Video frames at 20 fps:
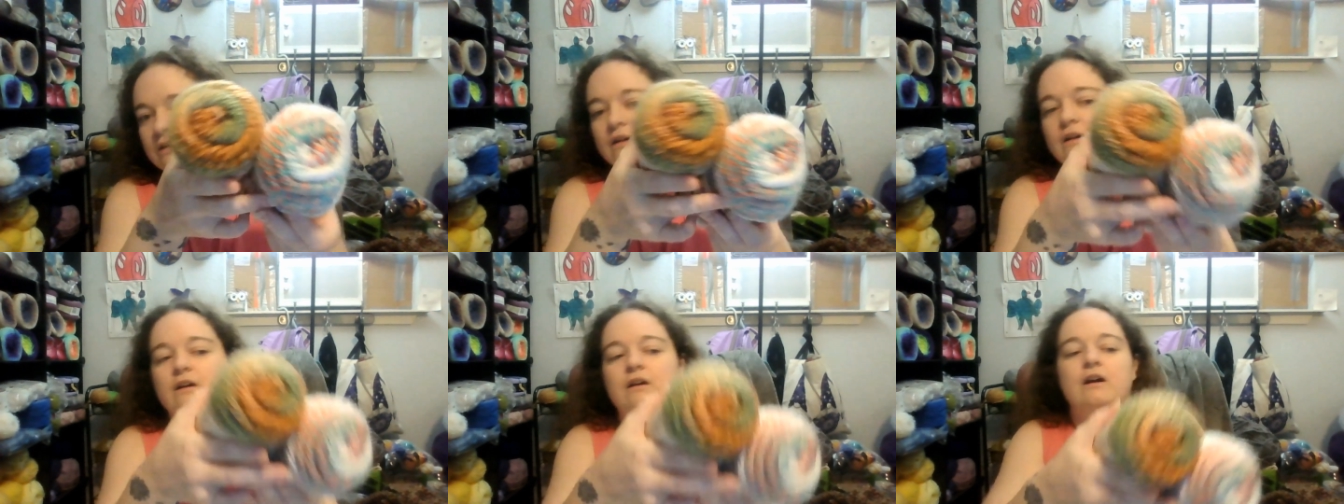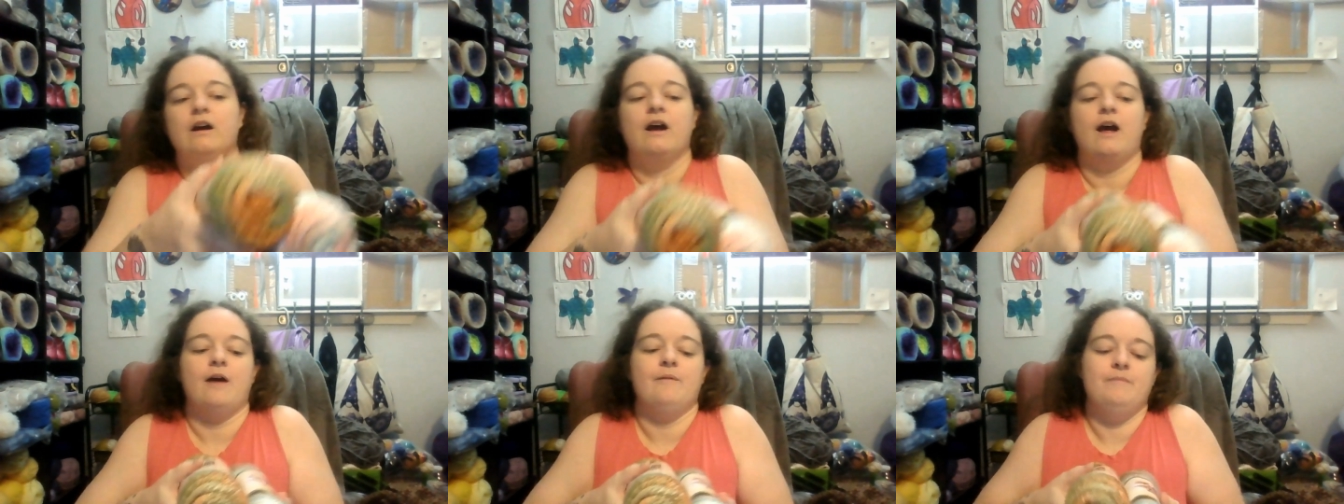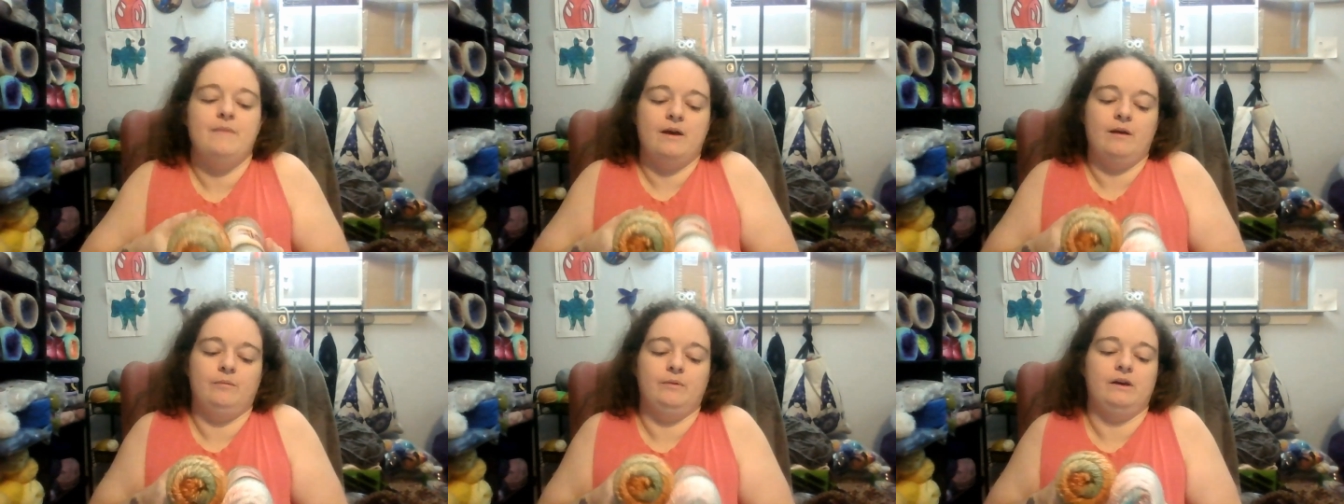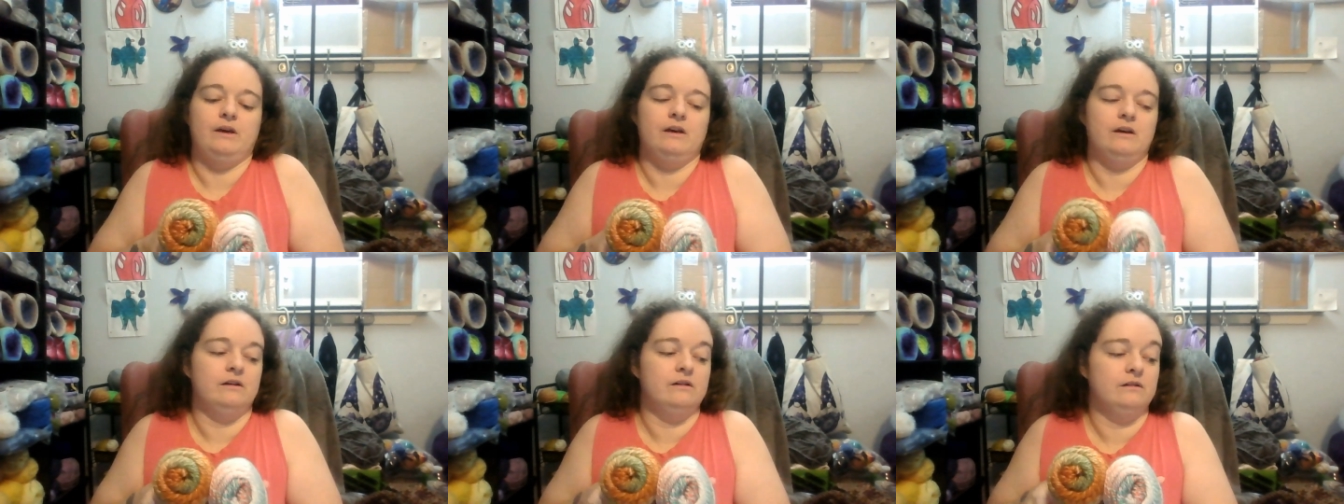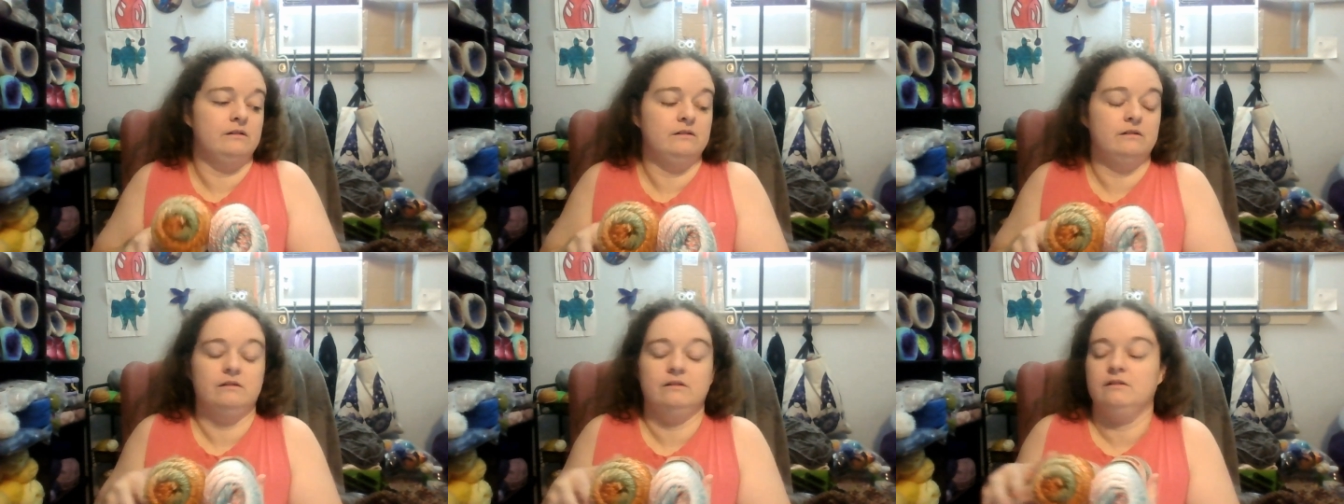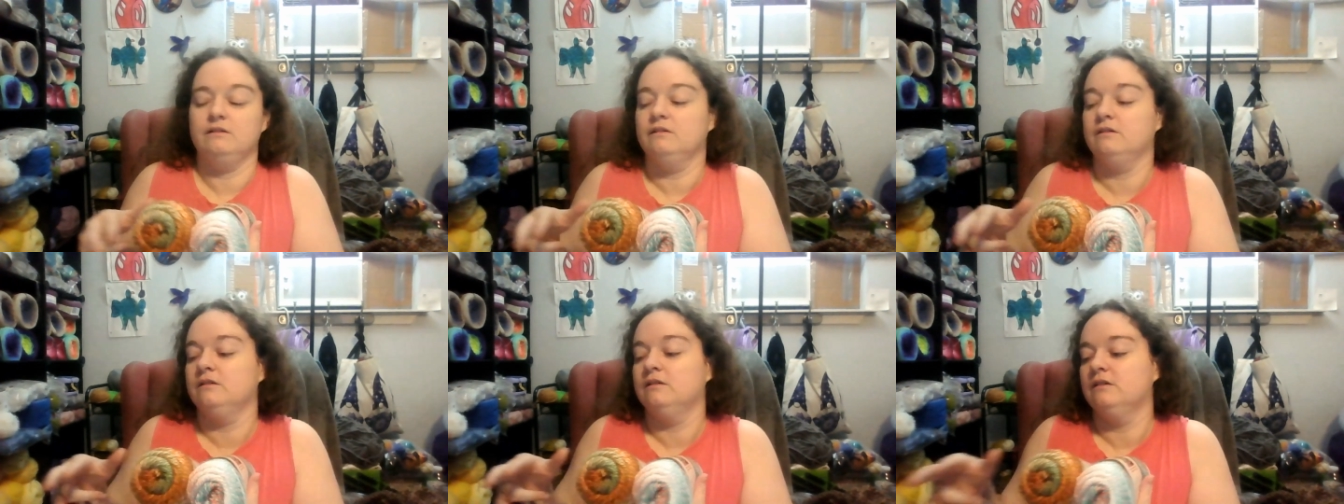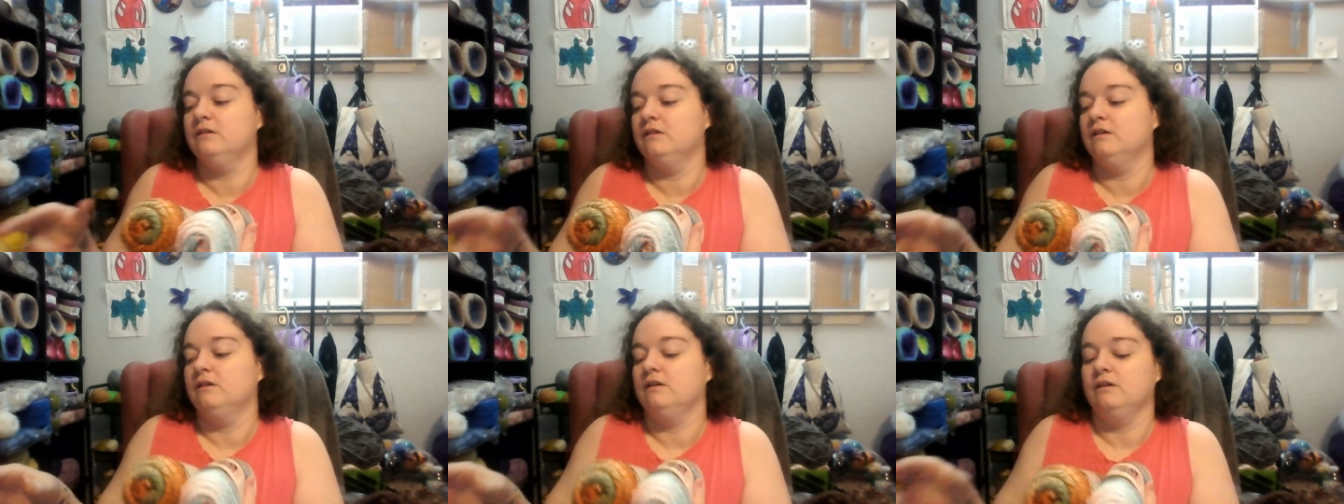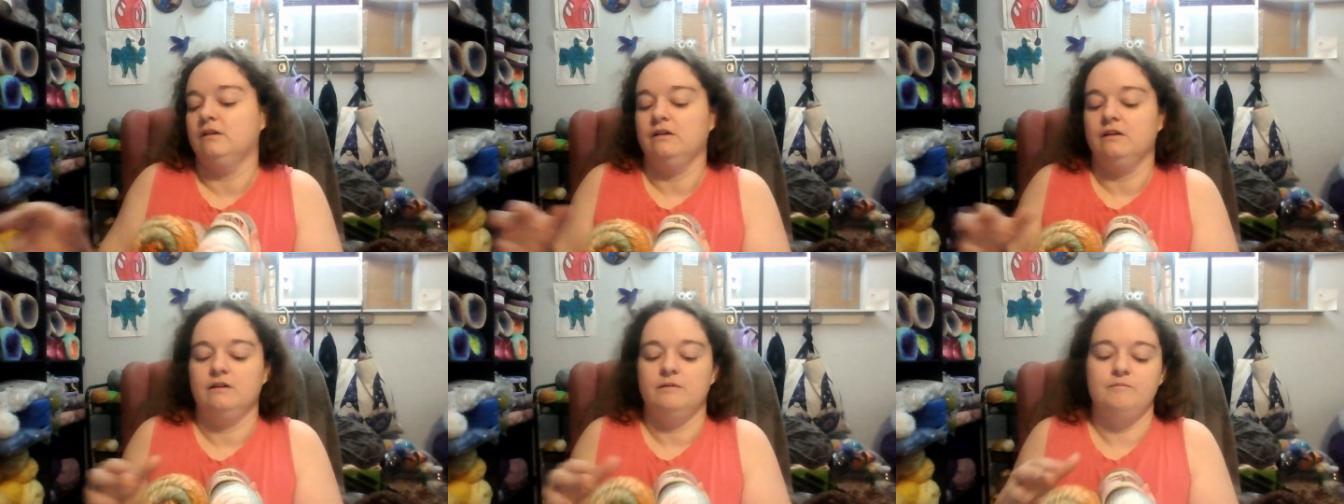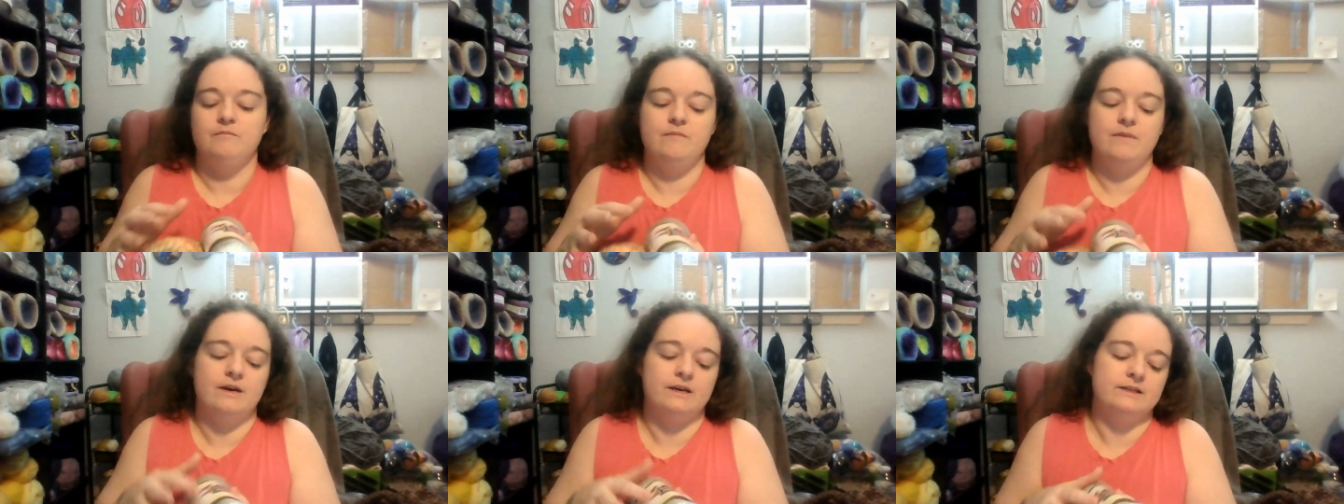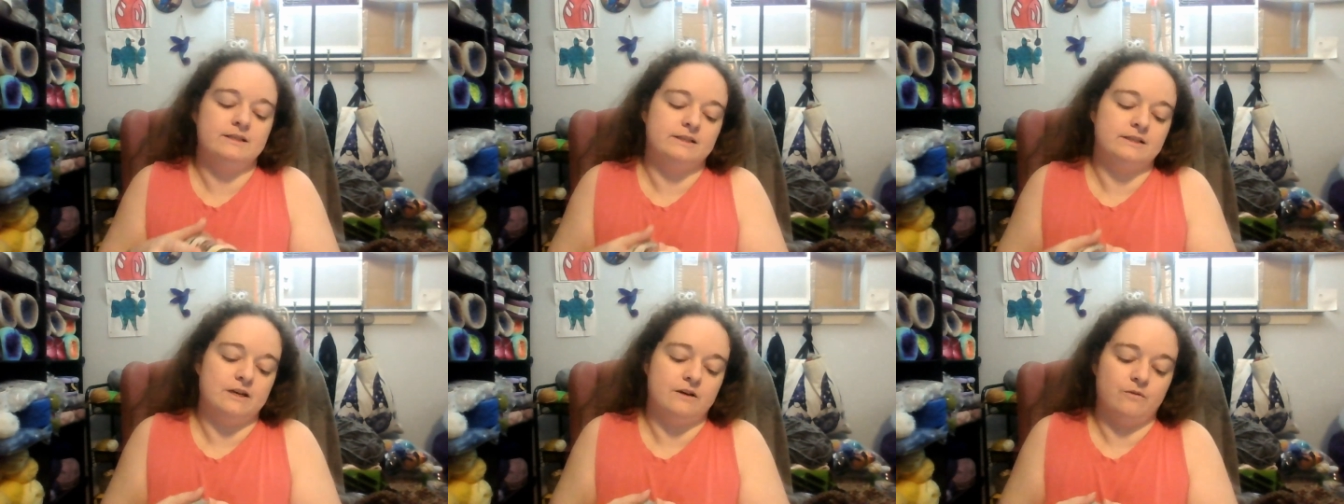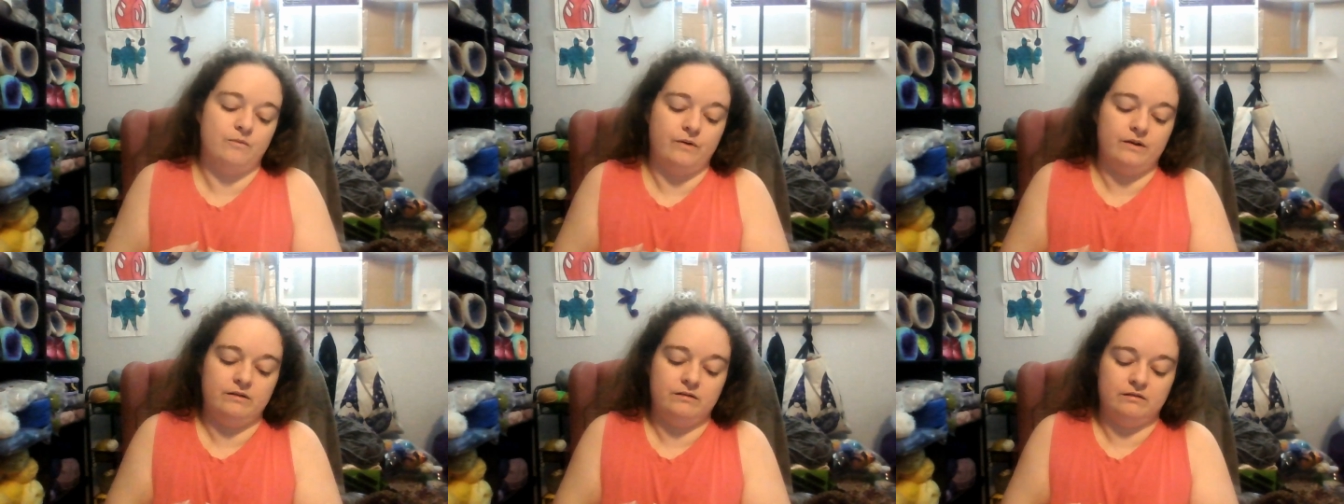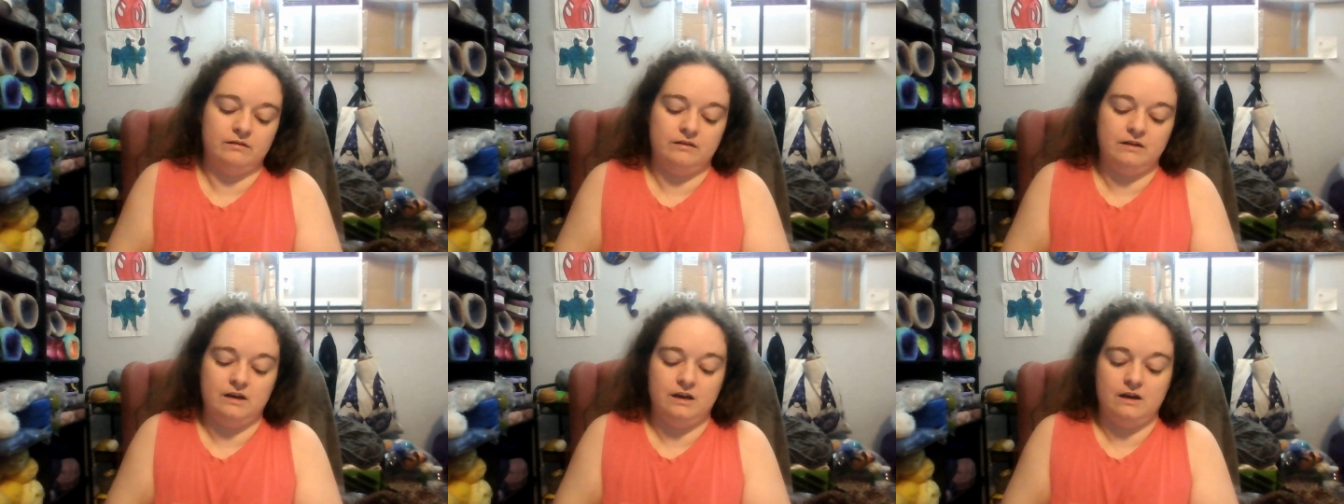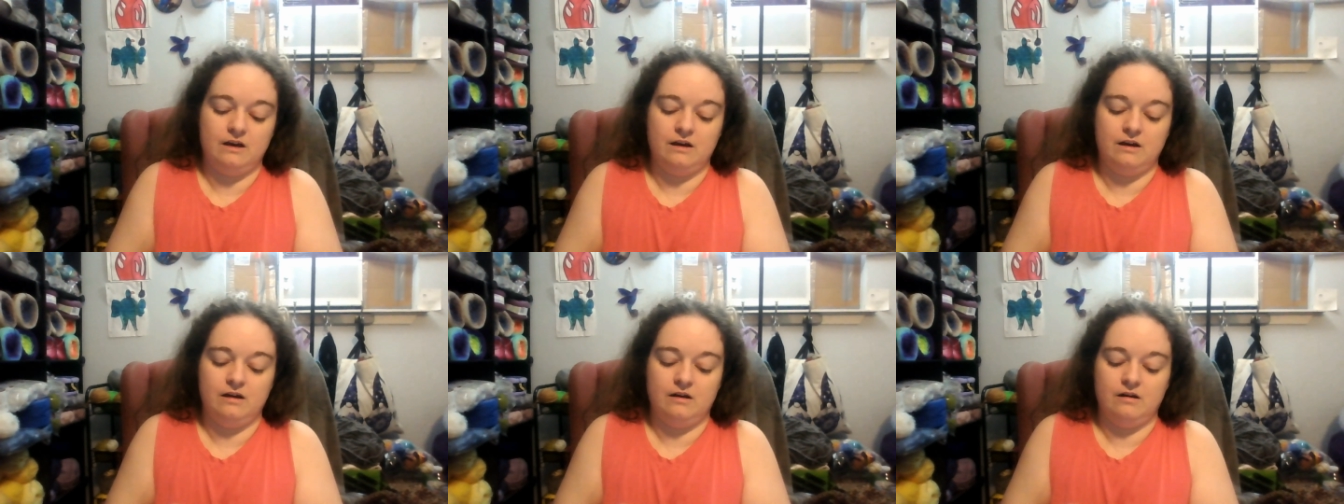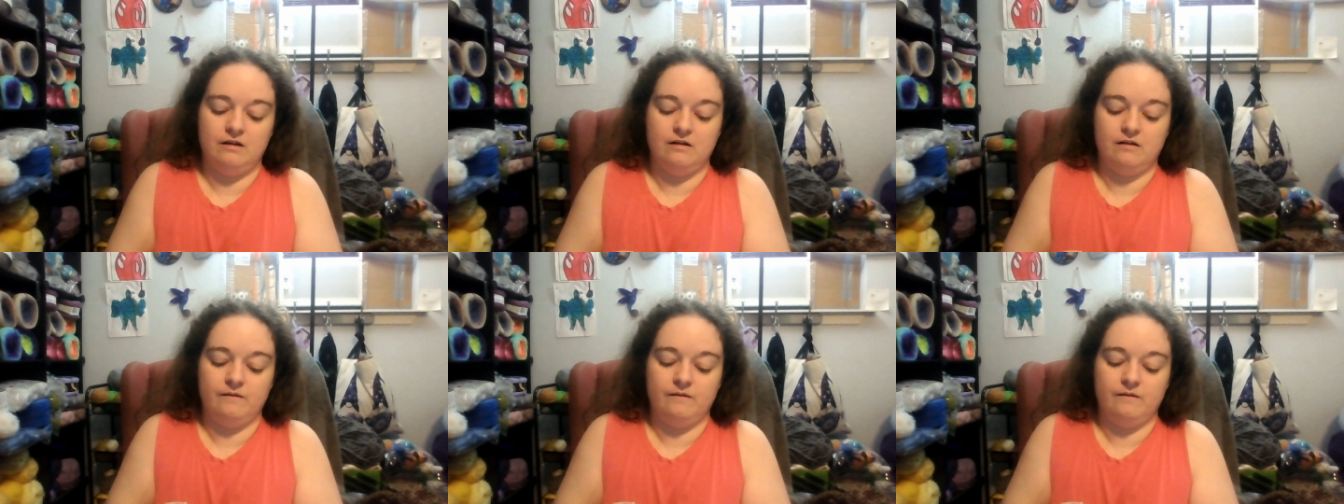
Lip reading: and maybe mixed it with the